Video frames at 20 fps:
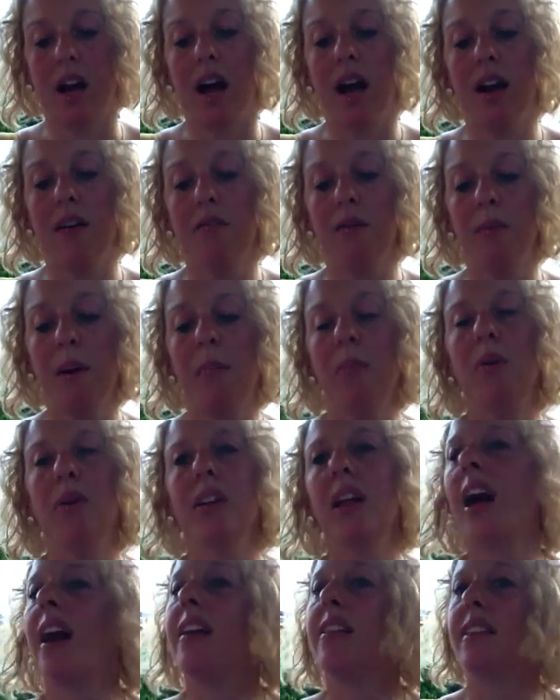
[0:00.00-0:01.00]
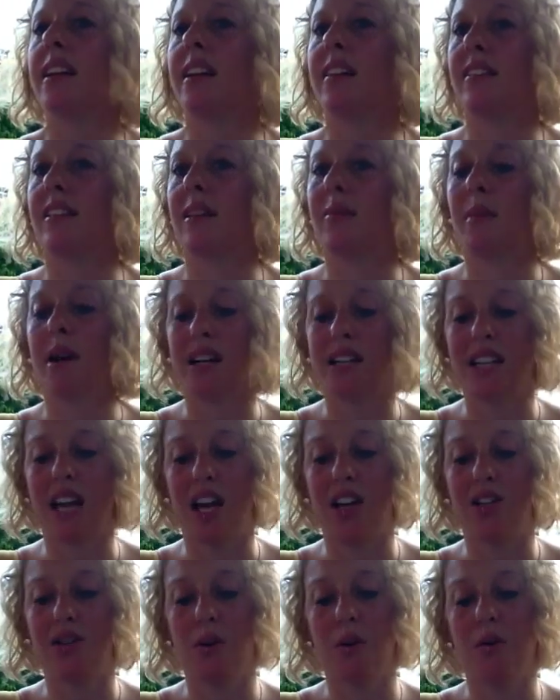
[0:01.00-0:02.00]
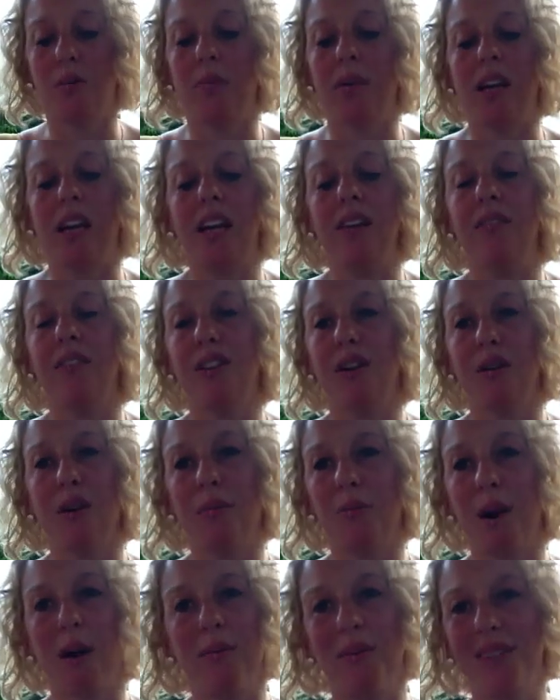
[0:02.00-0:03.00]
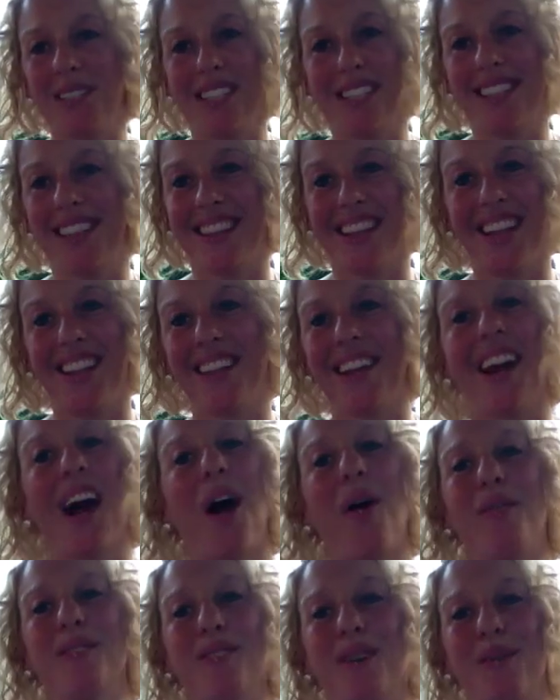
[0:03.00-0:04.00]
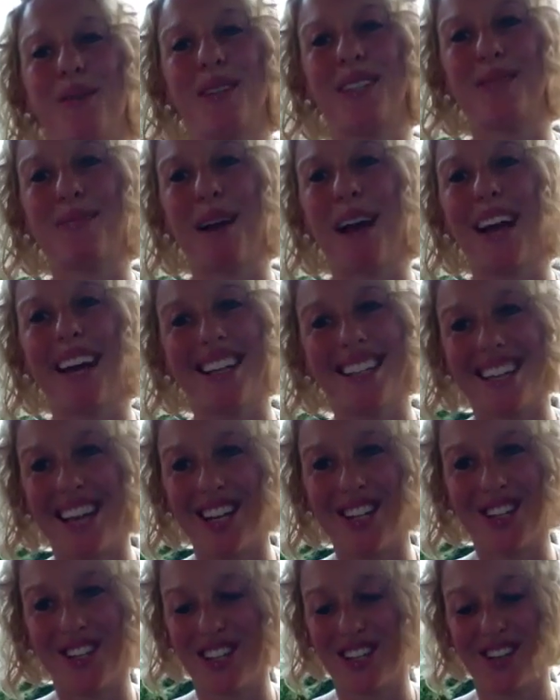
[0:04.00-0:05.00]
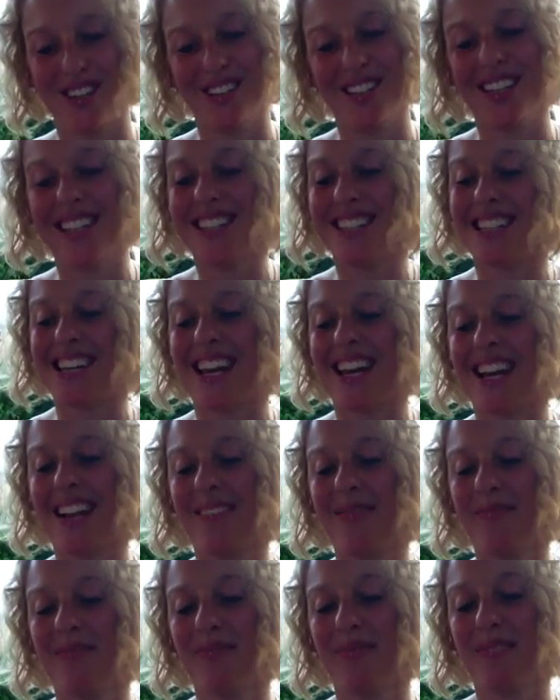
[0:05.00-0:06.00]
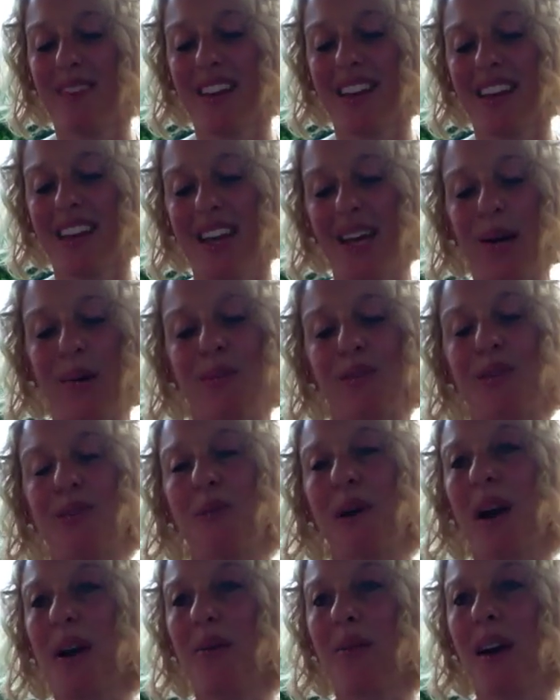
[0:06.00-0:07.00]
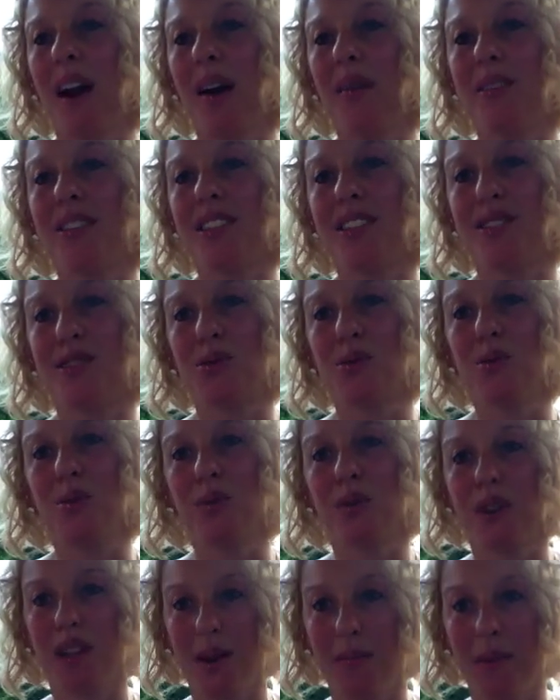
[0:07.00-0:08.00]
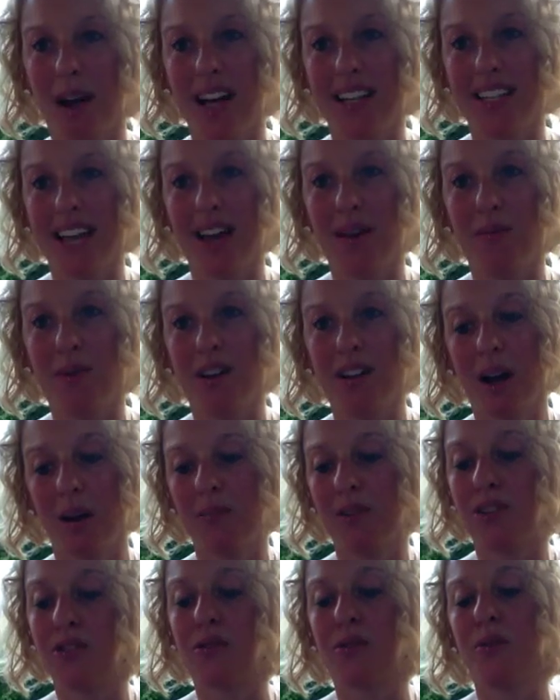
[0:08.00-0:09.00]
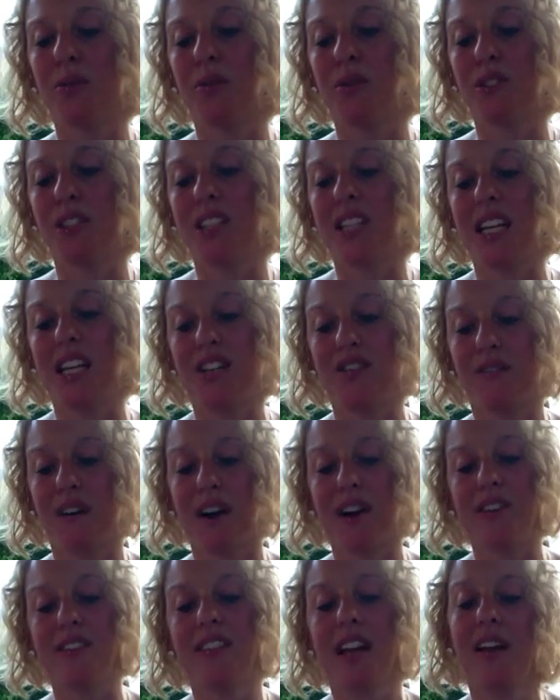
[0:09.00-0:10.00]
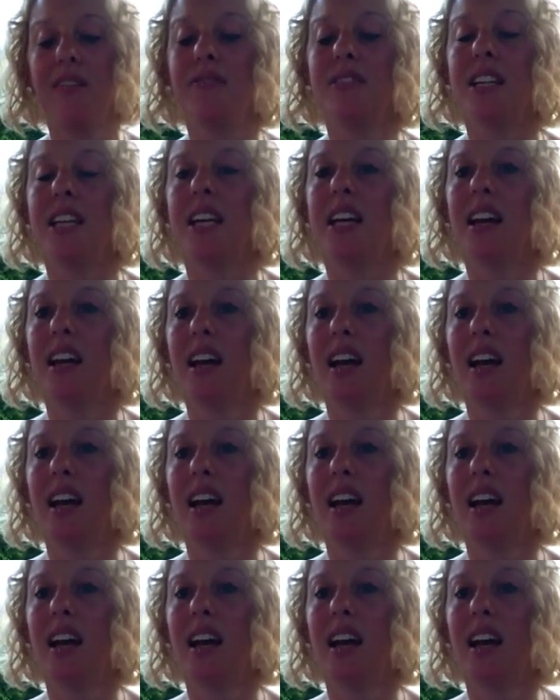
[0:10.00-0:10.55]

I remember a lot of things that my dad told me, even though he probably didn't think that I was always paying attention or listening. It was great when I was at school and my dad would come to school to teach fire safety.